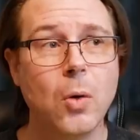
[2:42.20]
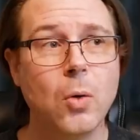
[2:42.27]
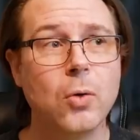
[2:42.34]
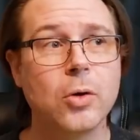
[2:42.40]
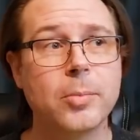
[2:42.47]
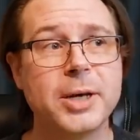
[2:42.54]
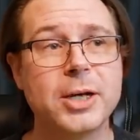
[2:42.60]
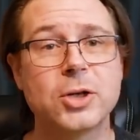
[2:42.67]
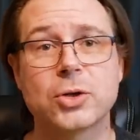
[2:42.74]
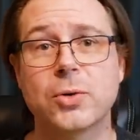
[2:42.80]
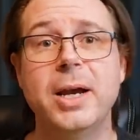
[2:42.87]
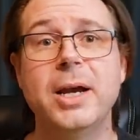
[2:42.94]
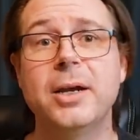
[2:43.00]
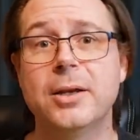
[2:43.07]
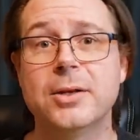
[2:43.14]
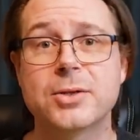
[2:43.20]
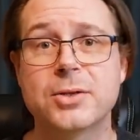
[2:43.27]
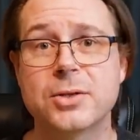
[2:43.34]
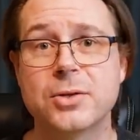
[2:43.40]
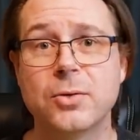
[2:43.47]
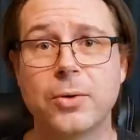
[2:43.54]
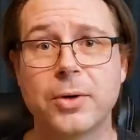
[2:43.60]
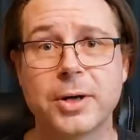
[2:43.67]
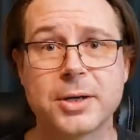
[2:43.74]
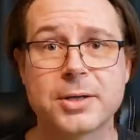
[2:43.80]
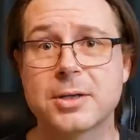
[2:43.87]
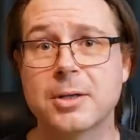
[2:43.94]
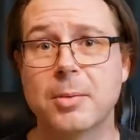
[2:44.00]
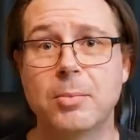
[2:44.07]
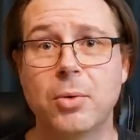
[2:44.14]
or be trained in steward at
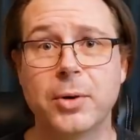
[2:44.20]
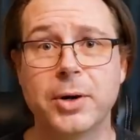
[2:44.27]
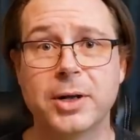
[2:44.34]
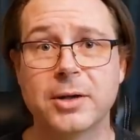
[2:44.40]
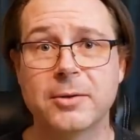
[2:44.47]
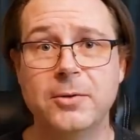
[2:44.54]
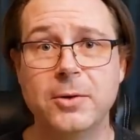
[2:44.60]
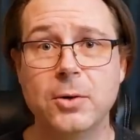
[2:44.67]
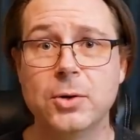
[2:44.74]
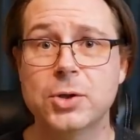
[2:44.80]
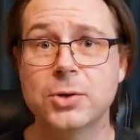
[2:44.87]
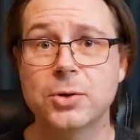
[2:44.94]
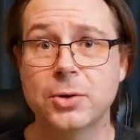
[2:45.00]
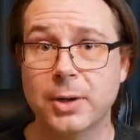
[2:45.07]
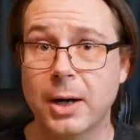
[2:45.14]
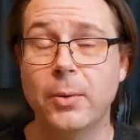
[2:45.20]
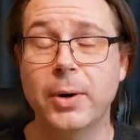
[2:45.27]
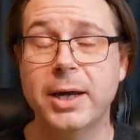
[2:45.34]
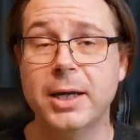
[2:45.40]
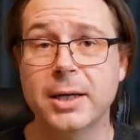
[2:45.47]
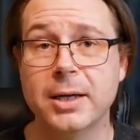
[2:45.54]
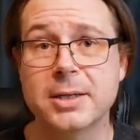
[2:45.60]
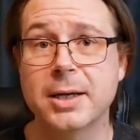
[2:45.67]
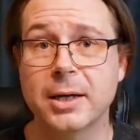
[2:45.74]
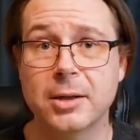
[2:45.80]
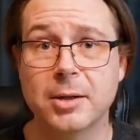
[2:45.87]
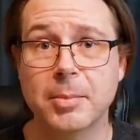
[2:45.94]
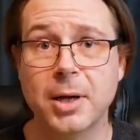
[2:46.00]
some point in the future, that way he could take them